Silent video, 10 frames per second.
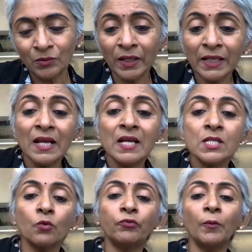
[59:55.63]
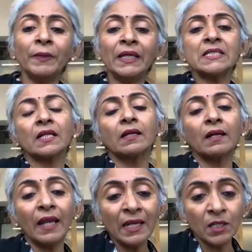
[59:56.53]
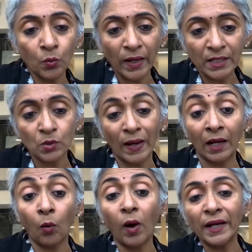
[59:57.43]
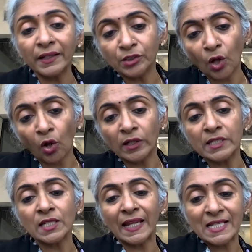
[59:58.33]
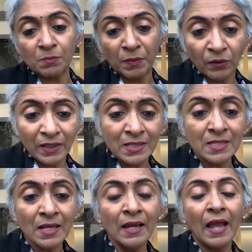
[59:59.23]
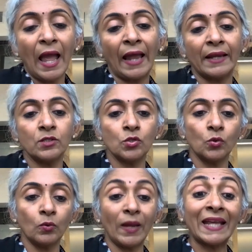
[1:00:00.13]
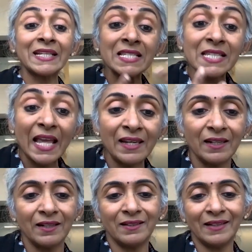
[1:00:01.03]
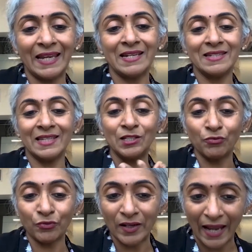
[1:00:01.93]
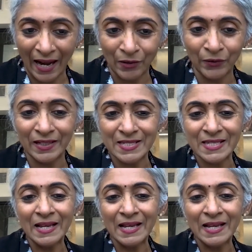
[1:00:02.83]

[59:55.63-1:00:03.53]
right? So for me, it's a great way to acquire knowledge and experience and to excel in the different areas